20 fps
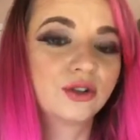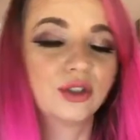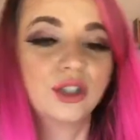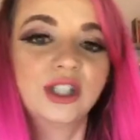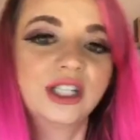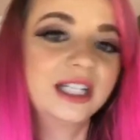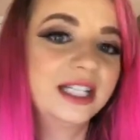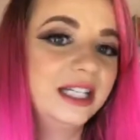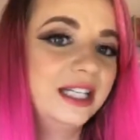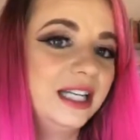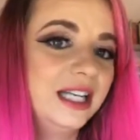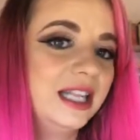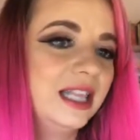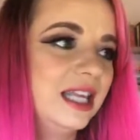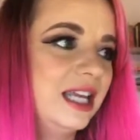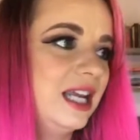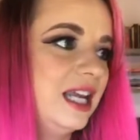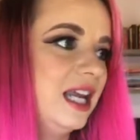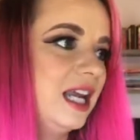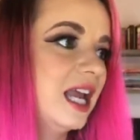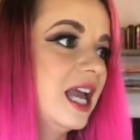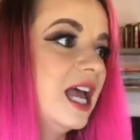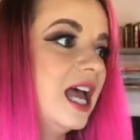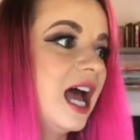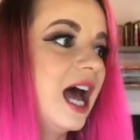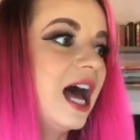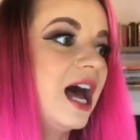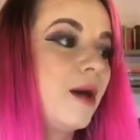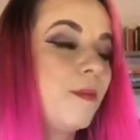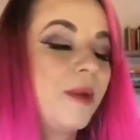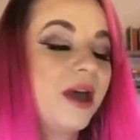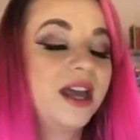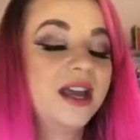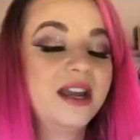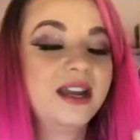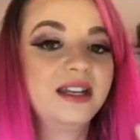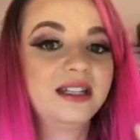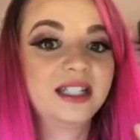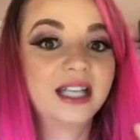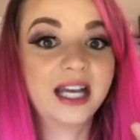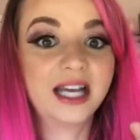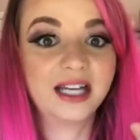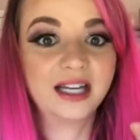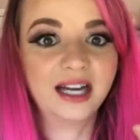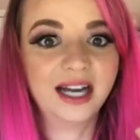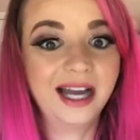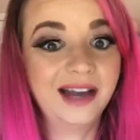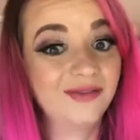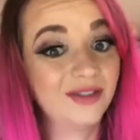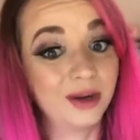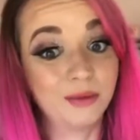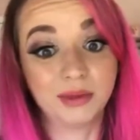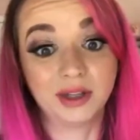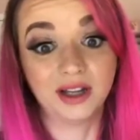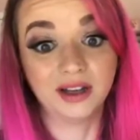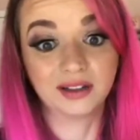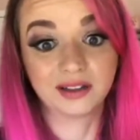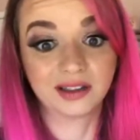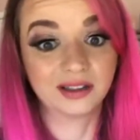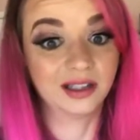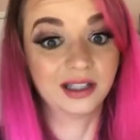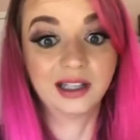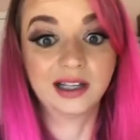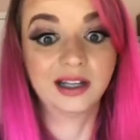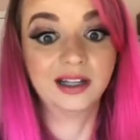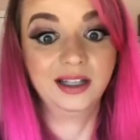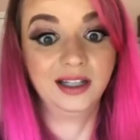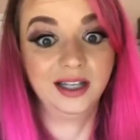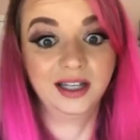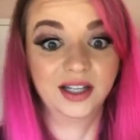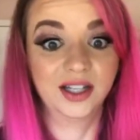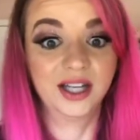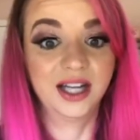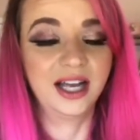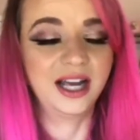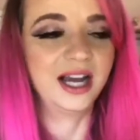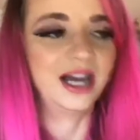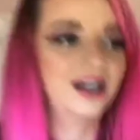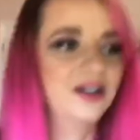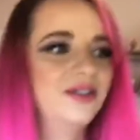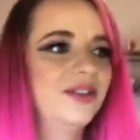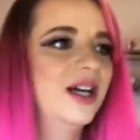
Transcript: look at anything. And I have not blogged in like a year and a half.